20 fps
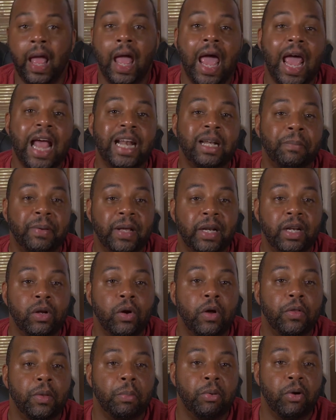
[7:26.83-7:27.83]
And depending
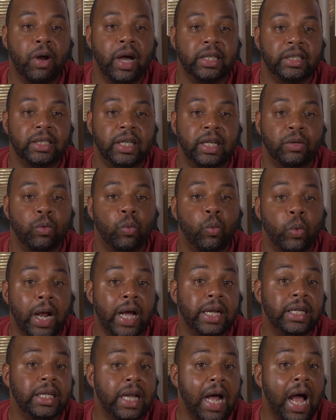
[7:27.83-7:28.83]
on the project, when
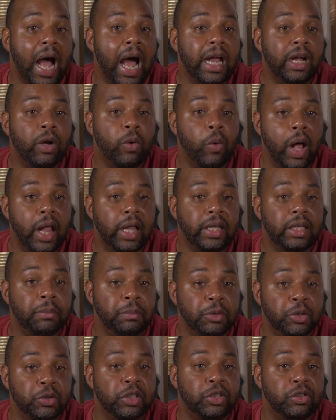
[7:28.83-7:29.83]
I need high quality
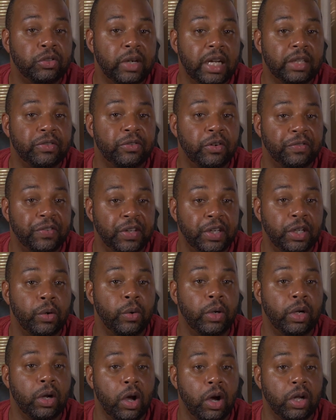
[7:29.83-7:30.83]
music tracks for
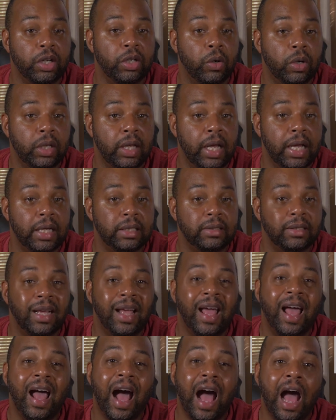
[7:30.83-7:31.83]
video and audio clients,
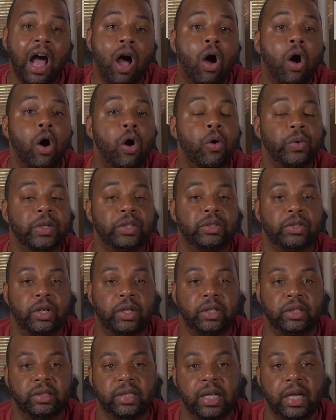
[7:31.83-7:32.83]
I always
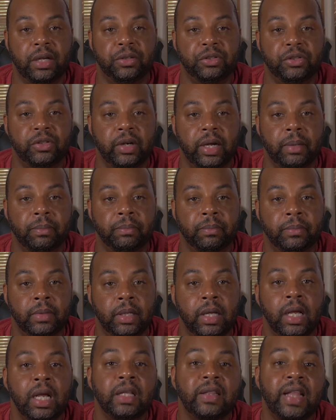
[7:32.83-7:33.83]
turn to Soundstripe.
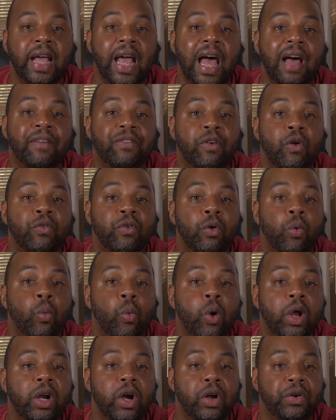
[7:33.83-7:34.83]
They have over
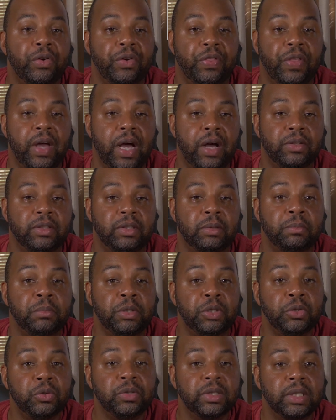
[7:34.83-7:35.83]
100,000
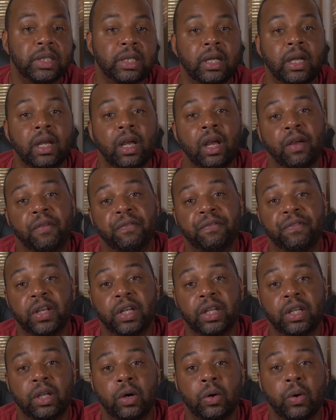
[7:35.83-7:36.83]
music,
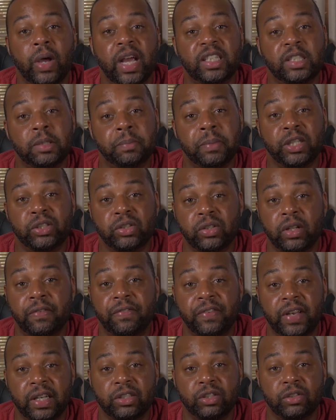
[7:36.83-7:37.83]
video, and special
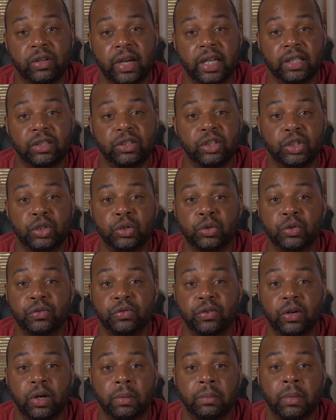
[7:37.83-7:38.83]
effects tracks to choose
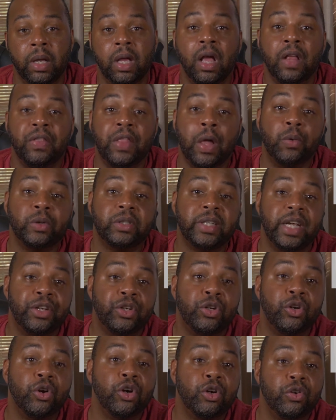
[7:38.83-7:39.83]
from that will
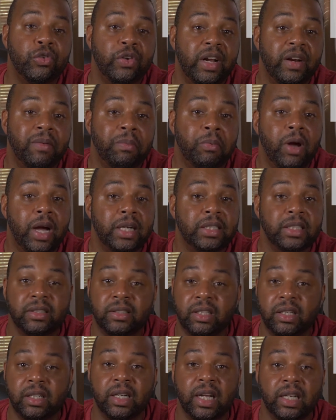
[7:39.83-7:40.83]
take your creative projects
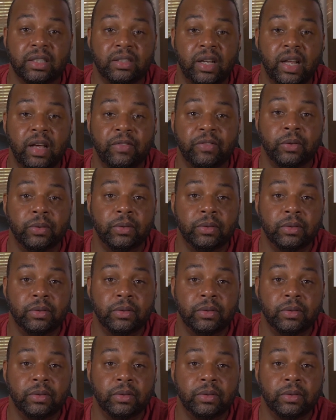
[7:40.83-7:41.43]
to the next level.